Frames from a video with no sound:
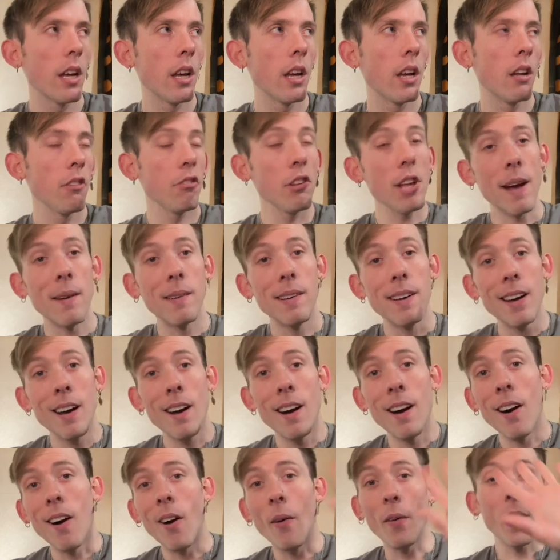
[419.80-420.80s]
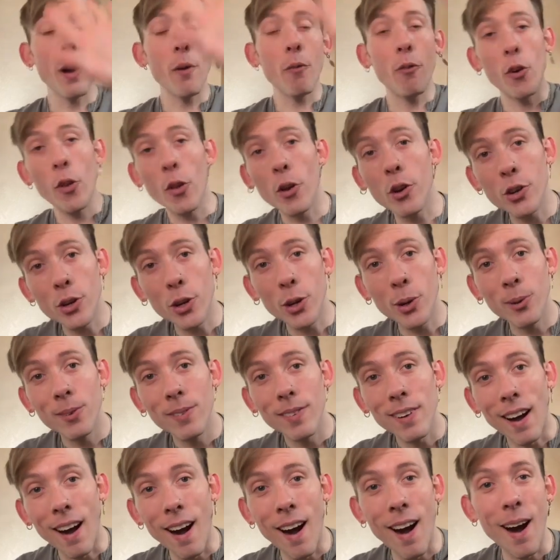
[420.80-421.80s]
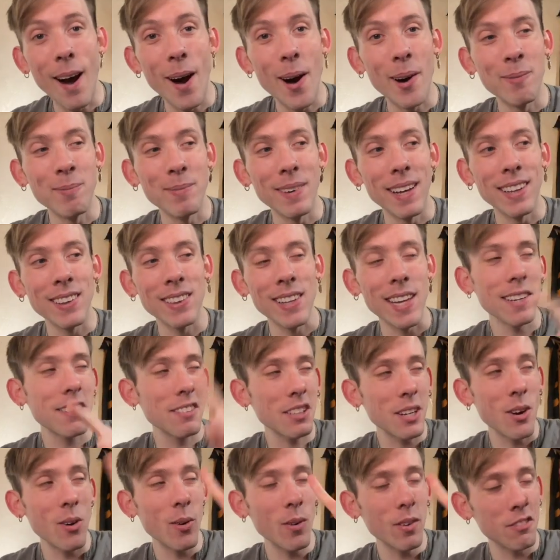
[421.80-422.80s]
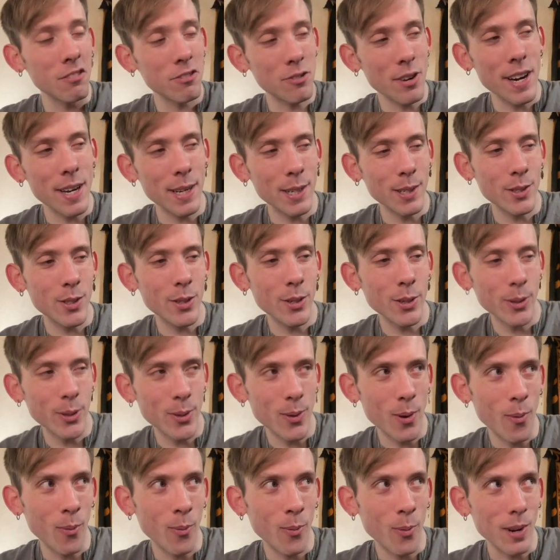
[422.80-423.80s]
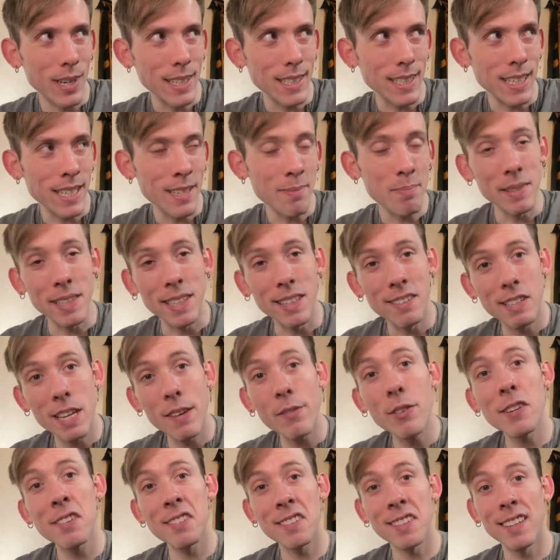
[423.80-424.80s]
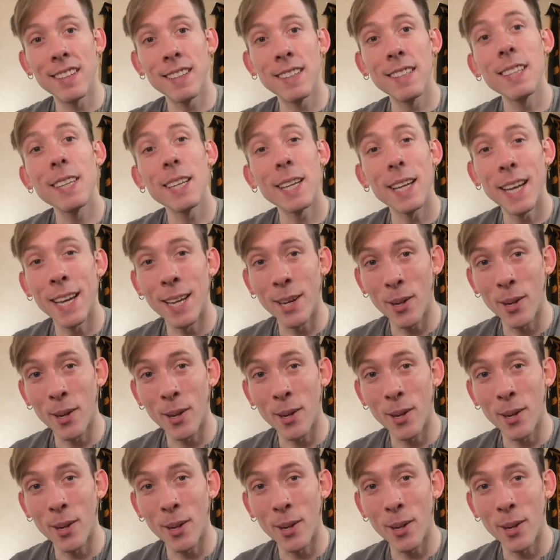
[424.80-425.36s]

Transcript: so yeah, without further ado, let's go straight into what it means to have your Sun in